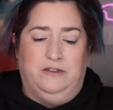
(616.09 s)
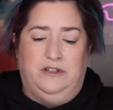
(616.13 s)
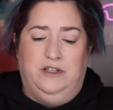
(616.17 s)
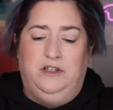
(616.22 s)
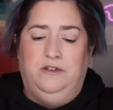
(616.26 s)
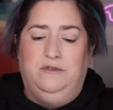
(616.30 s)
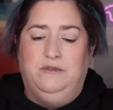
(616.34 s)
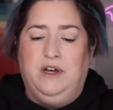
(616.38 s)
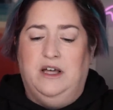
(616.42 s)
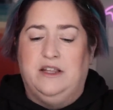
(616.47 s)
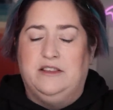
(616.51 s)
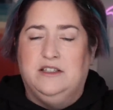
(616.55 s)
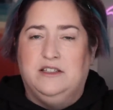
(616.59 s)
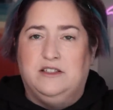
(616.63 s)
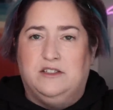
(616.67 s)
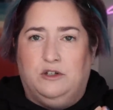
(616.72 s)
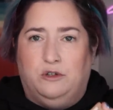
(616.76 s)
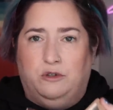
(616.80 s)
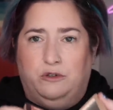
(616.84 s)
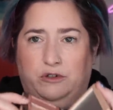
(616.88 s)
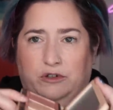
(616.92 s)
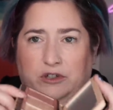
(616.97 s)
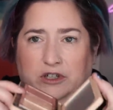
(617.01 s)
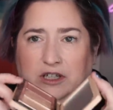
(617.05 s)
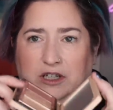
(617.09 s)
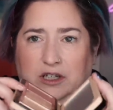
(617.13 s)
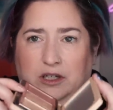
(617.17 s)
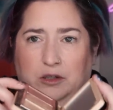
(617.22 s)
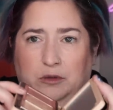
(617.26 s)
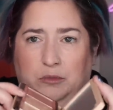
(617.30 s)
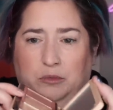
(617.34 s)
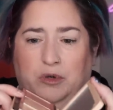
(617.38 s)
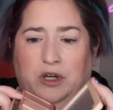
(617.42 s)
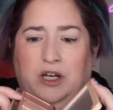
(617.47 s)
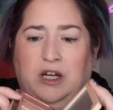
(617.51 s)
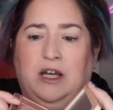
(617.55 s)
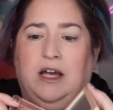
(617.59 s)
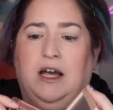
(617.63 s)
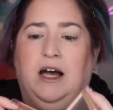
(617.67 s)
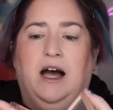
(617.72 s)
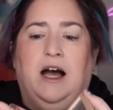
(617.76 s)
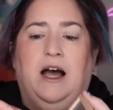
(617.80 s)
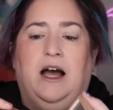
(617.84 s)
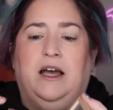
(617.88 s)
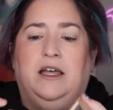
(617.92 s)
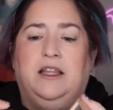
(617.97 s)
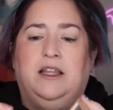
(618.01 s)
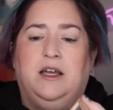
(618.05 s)
Then you've got this cream
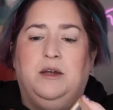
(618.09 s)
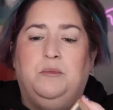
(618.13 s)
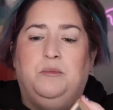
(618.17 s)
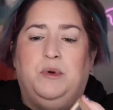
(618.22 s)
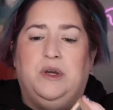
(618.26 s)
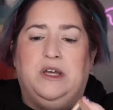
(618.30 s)
highlight